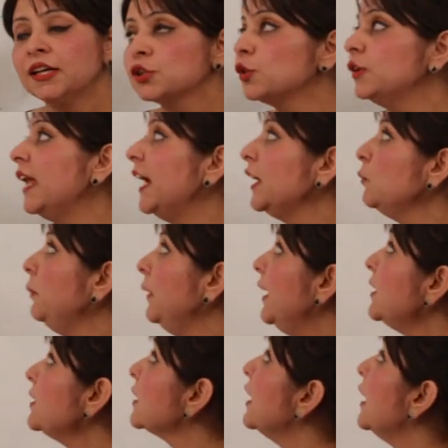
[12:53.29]
So that
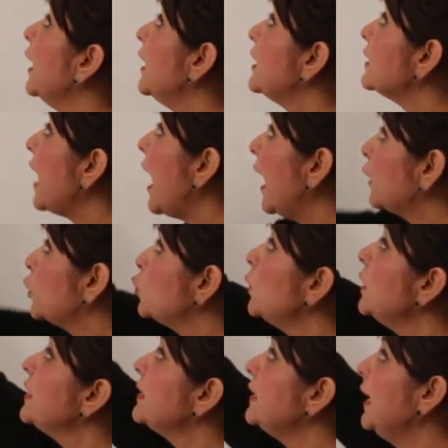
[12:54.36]
means its
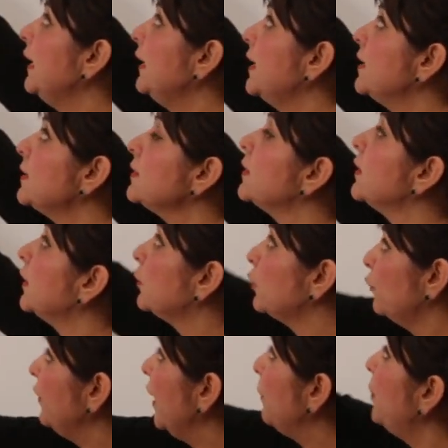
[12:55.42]
actual state is,
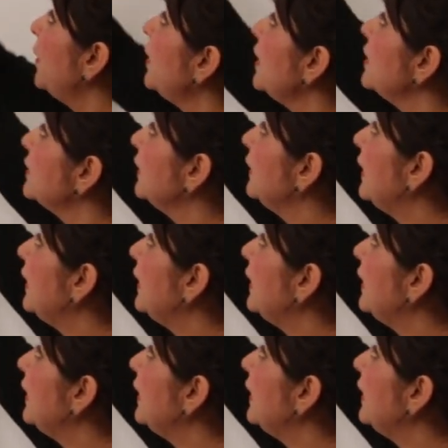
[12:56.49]
the vapor is a